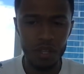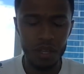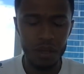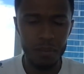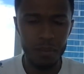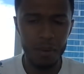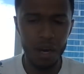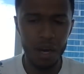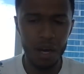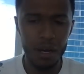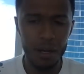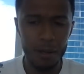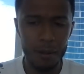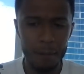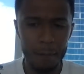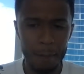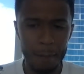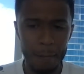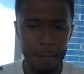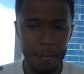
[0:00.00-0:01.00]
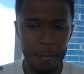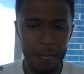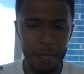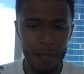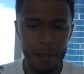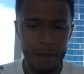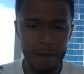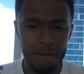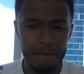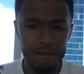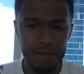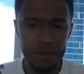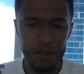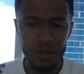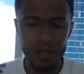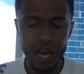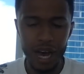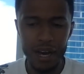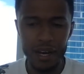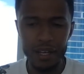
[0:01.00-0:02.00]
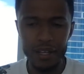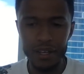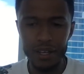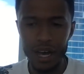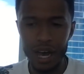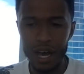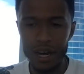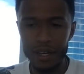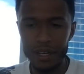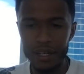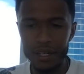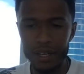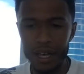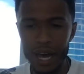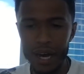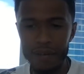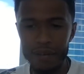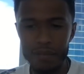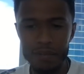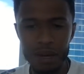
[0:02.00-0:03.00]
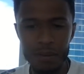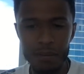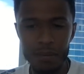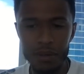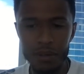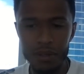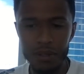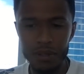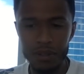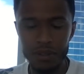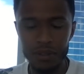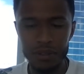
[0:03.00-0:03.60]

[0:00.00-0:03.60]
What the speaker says: But you got to remember,